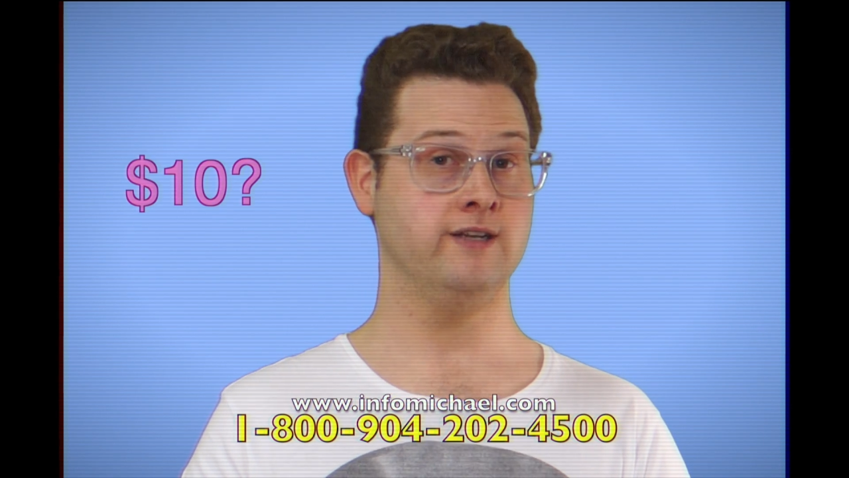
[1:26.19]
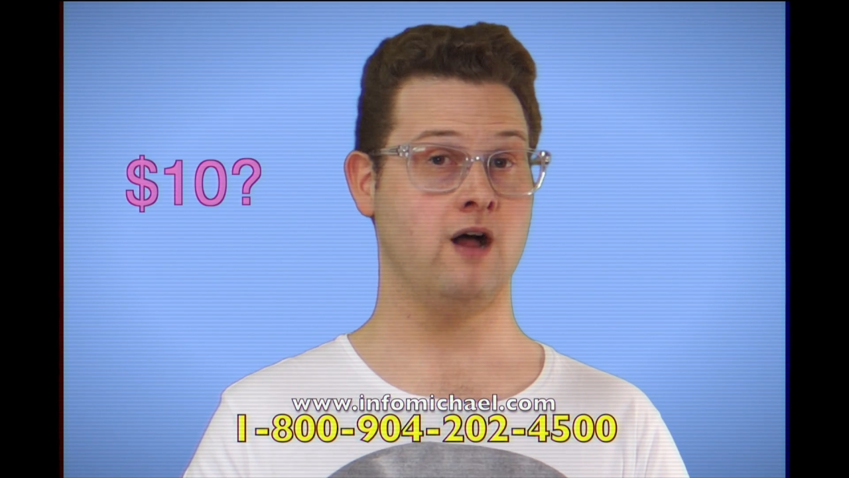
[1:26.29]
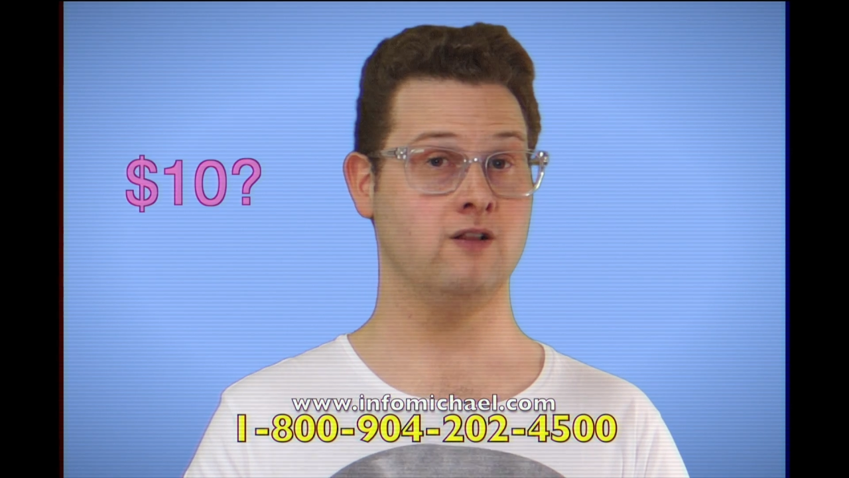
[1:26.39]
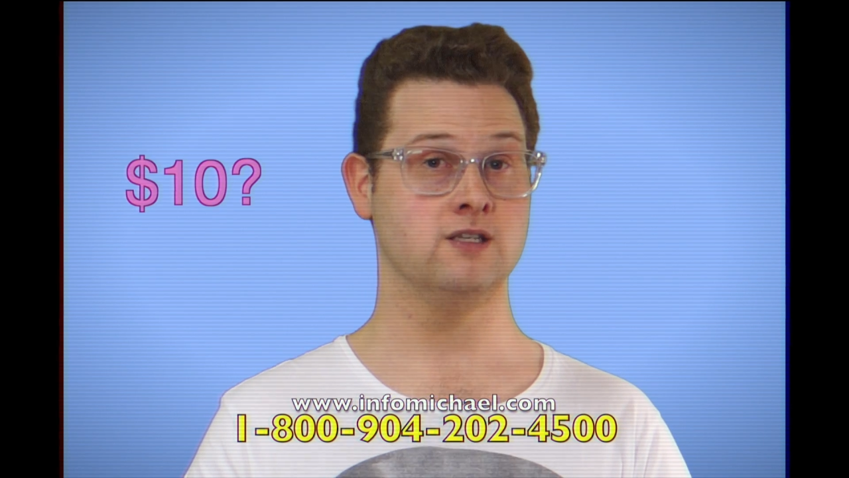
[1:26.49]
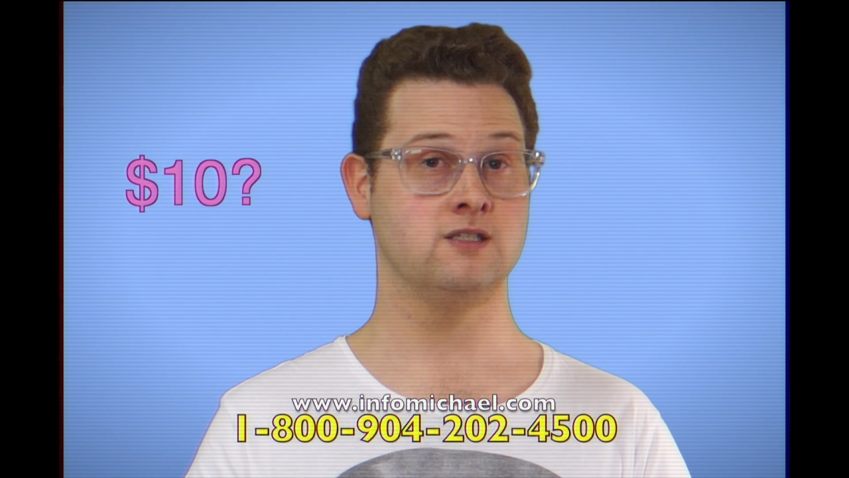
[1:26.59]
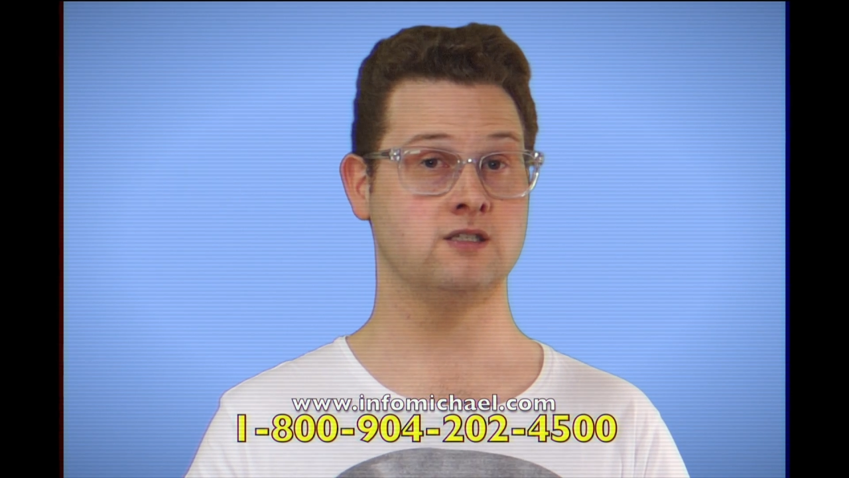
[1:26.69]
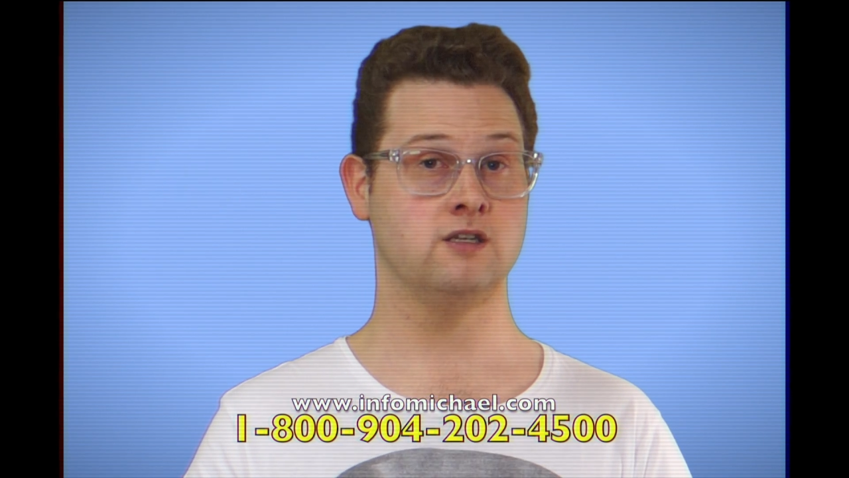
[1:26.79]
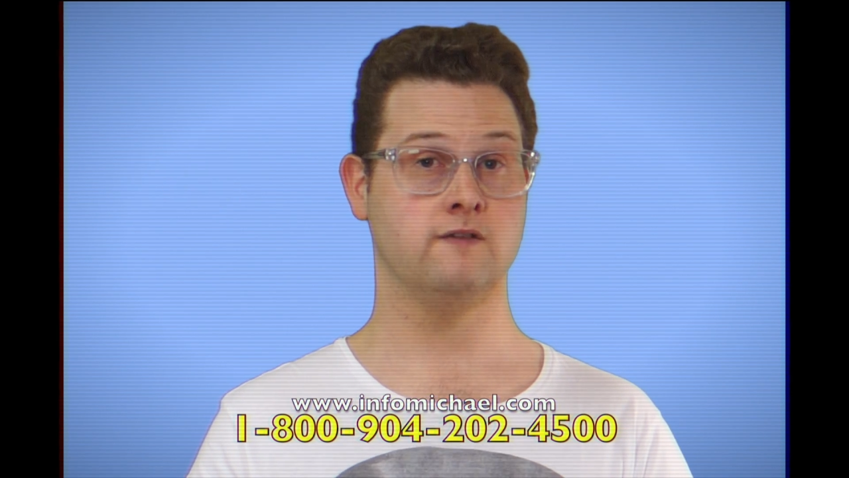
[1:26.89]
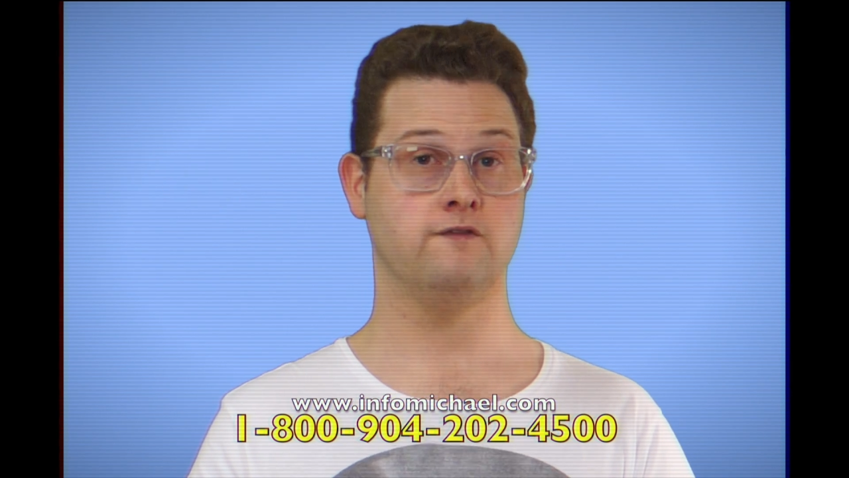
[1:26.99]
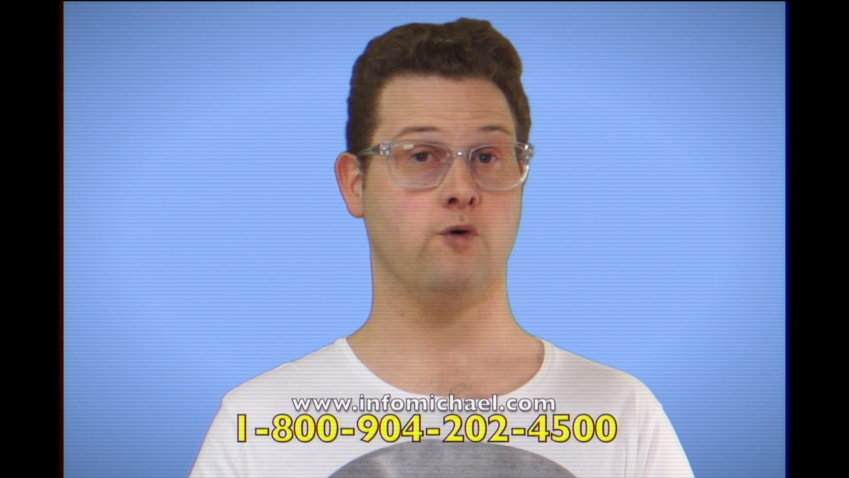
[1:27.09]

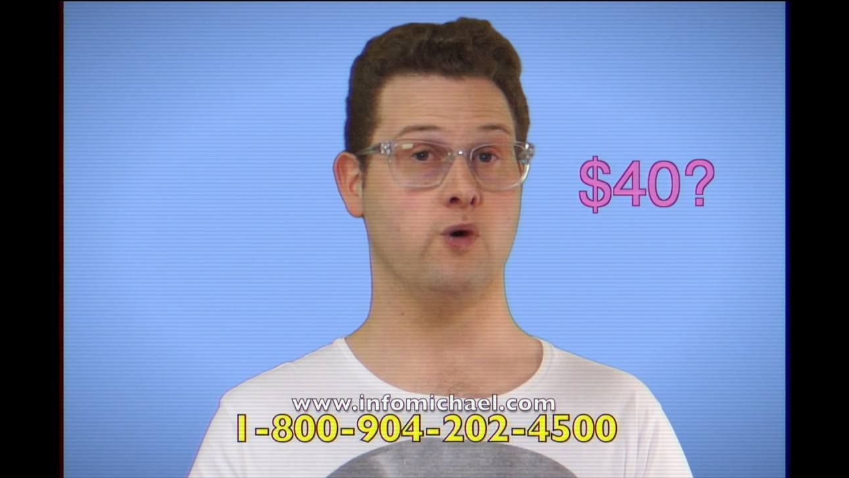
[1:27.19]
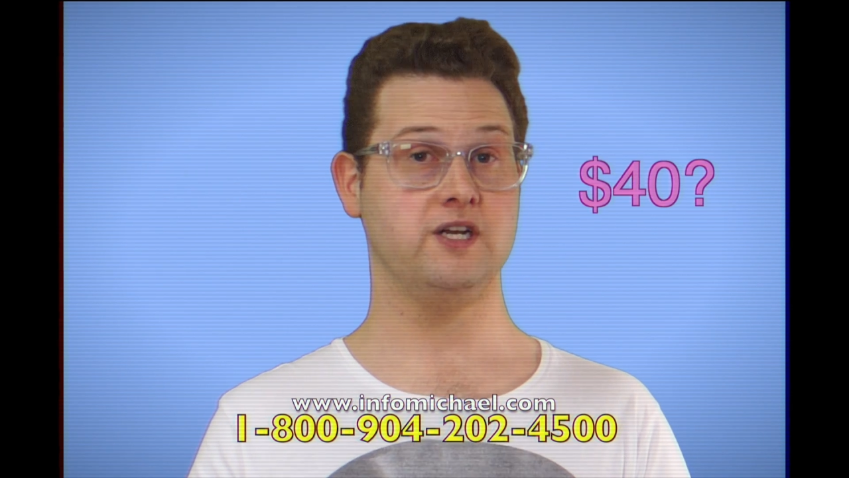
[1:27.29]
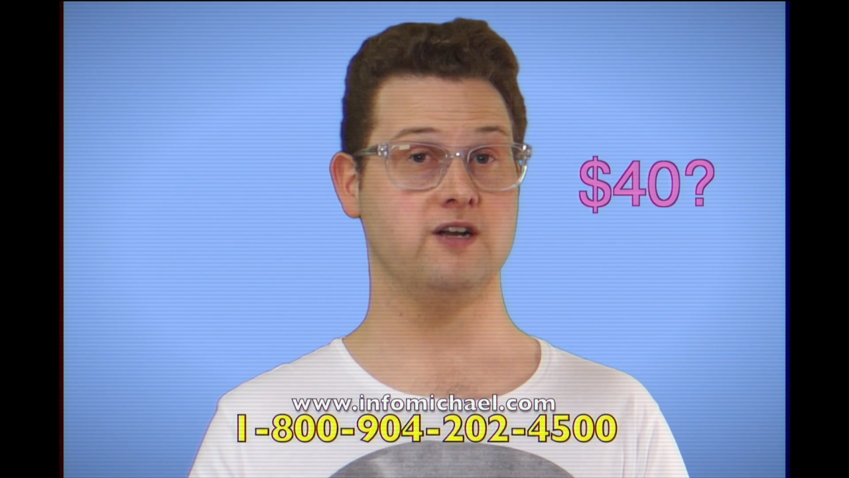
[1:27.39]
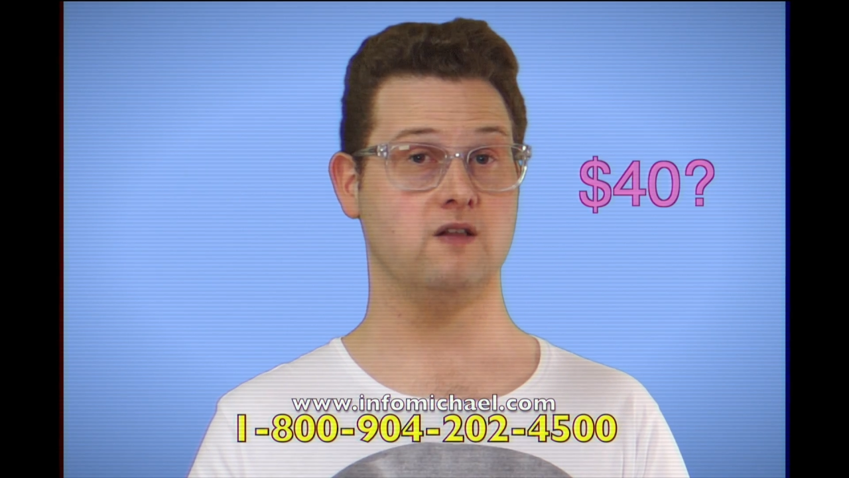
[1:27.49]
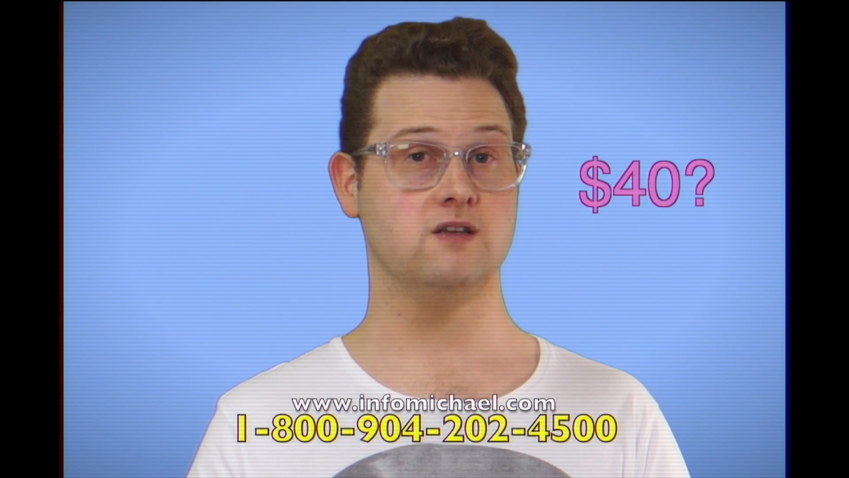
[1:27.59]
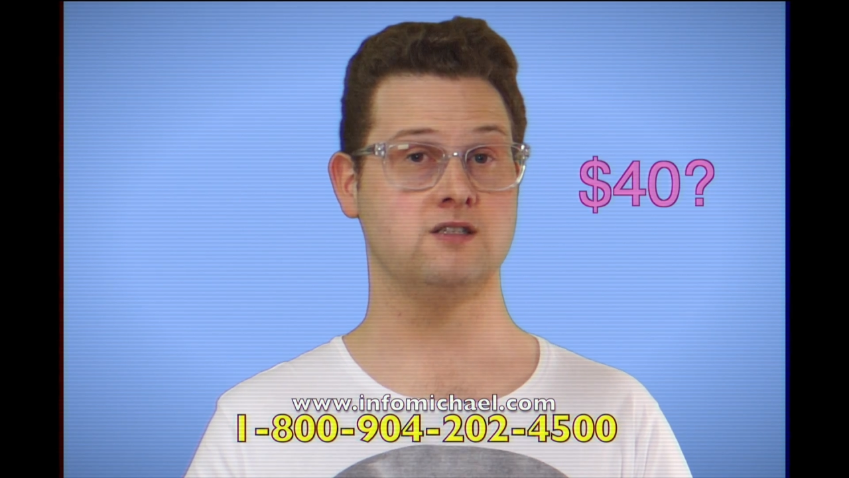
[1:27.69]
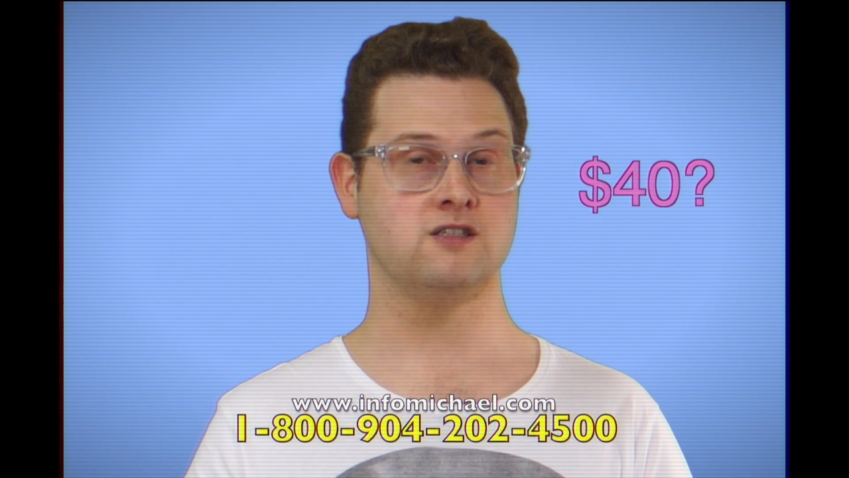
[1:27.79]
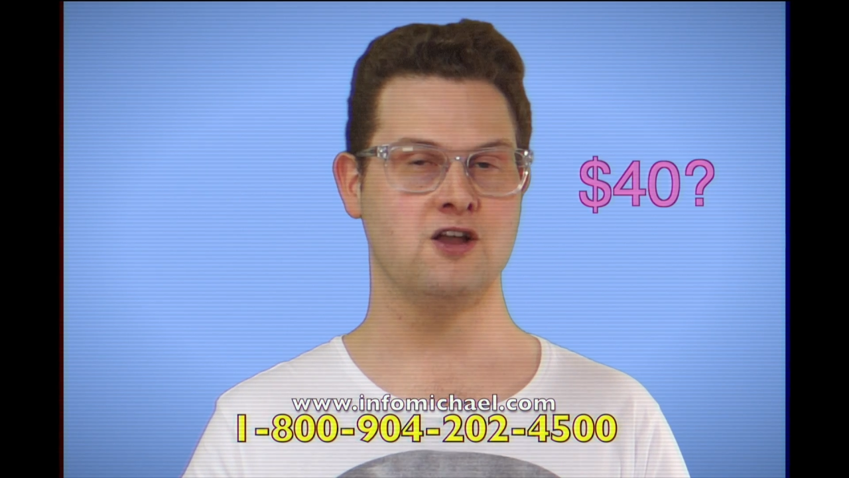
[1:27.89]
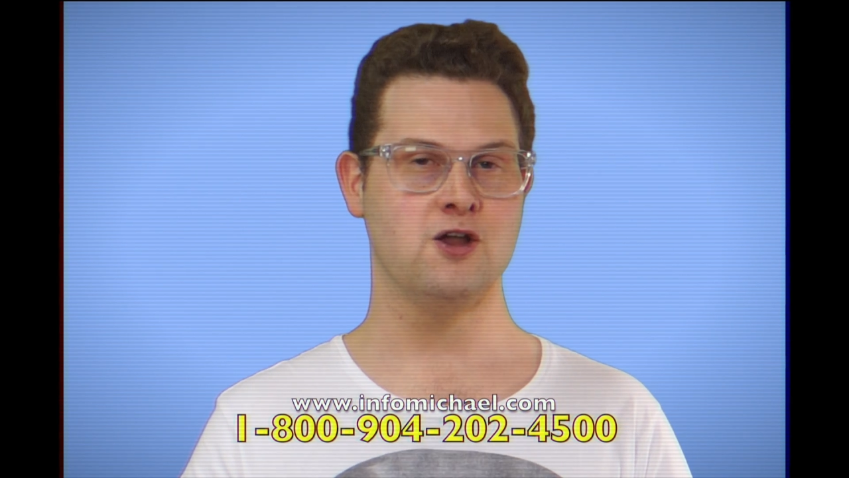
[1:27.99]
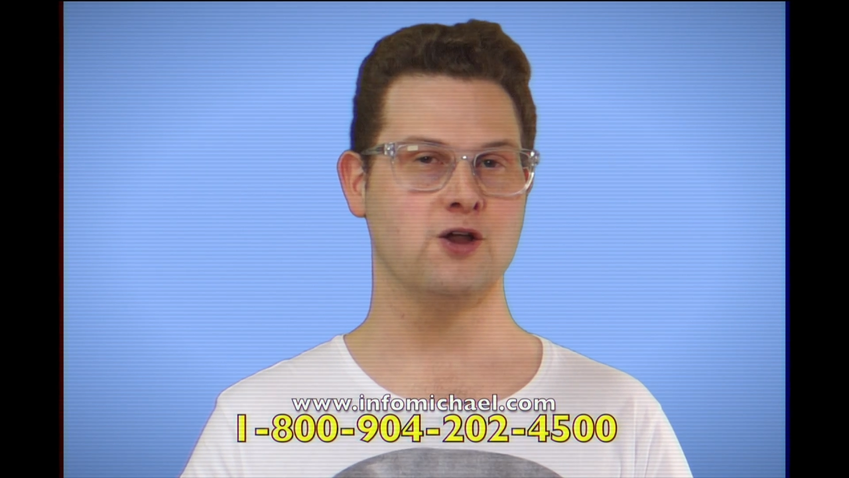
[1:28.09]
$40?